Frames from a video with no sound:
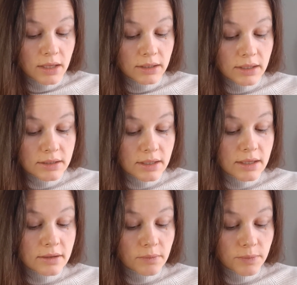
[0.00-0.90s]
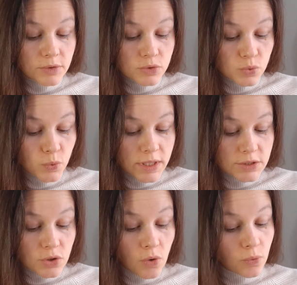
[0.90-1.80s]
keen in the
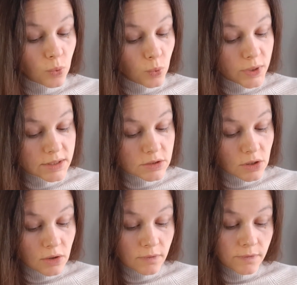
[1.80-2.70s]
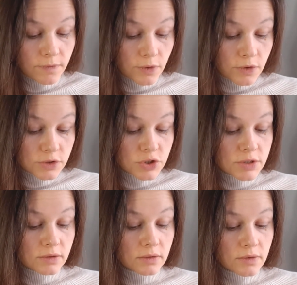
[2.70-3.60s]
pursuit of wisdom,
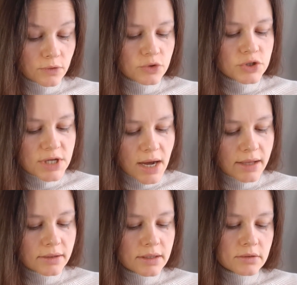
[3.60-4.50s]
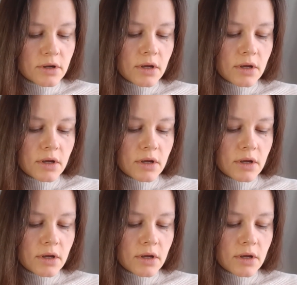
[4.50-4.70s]
fertile, fertile in